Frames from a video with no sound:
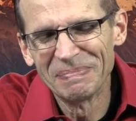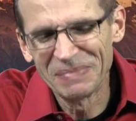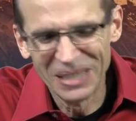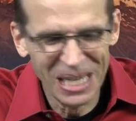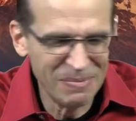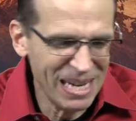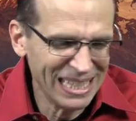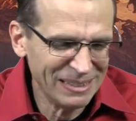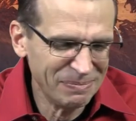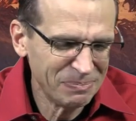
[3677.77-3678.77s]

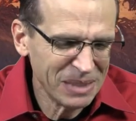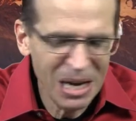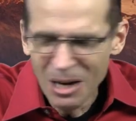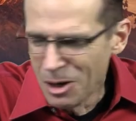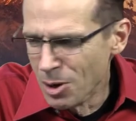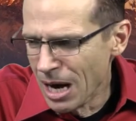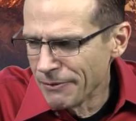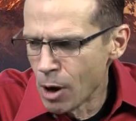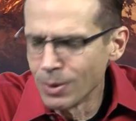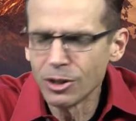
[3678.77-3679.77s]
Amen. You know, I've
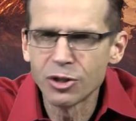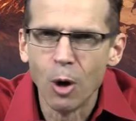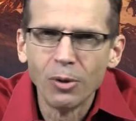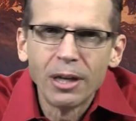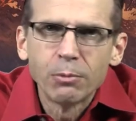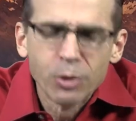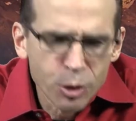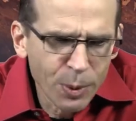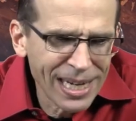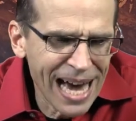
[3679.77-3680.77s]
always known that it was a
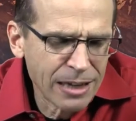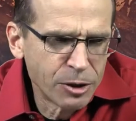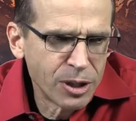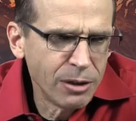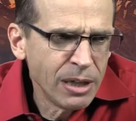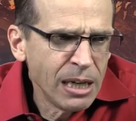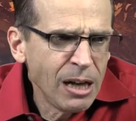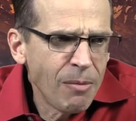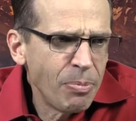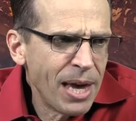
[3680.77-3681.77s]
reality
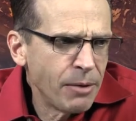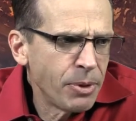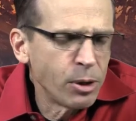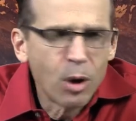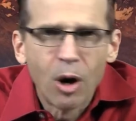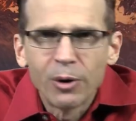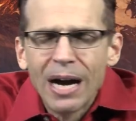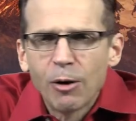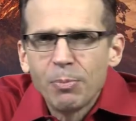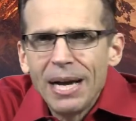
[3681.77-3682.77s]
that there are
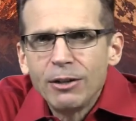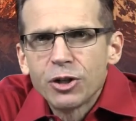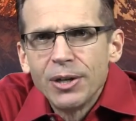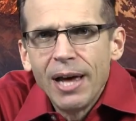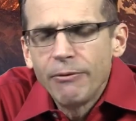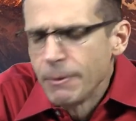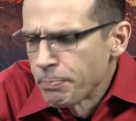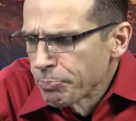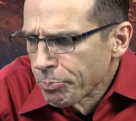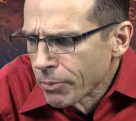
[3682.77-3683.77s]
our pets in
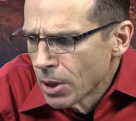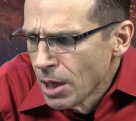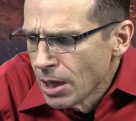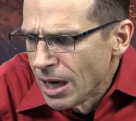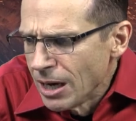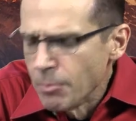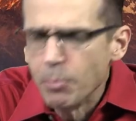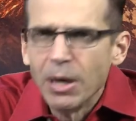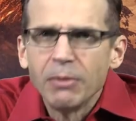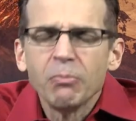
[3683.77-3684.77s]
heaven. Uh,
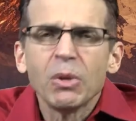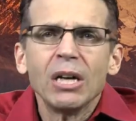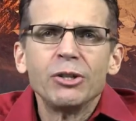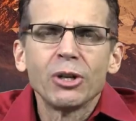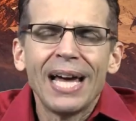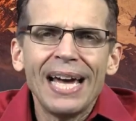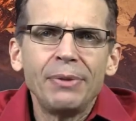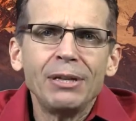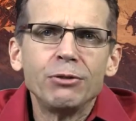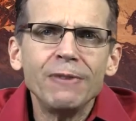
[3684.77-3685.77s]
but until I had
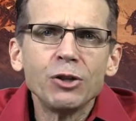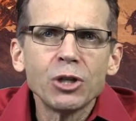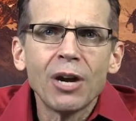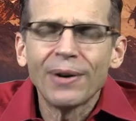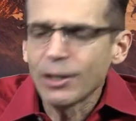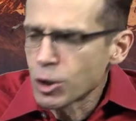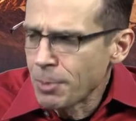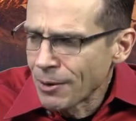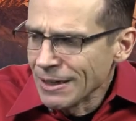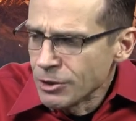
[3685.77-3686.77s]
these visionary
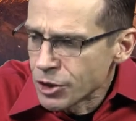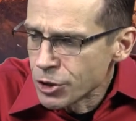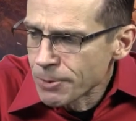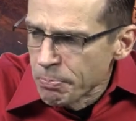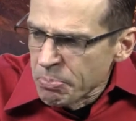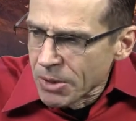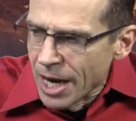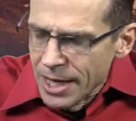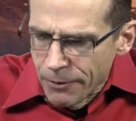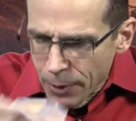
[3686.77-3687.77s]
experiences, I
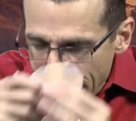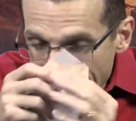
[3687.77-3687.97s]
never had